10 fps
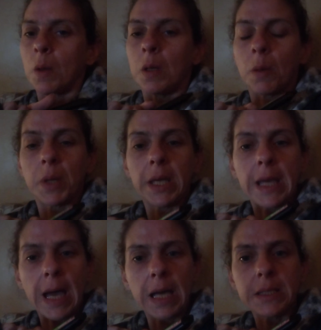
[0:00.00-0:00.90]
Now, but
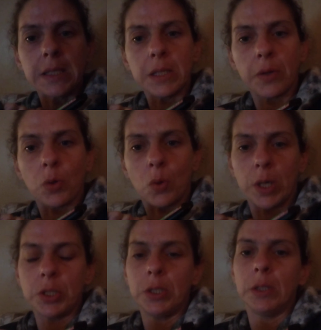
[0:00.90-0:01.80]
he asked another
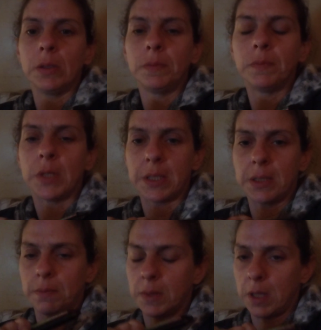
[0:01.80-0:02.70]
question,
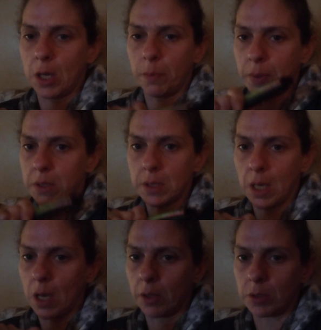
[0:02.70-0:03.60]
this therapist,
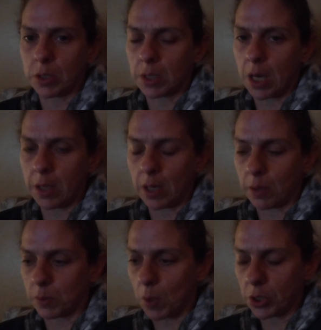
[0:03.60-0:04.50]
psychologist guy that I
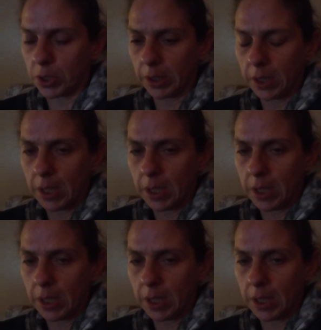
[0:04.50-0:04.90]
was watching.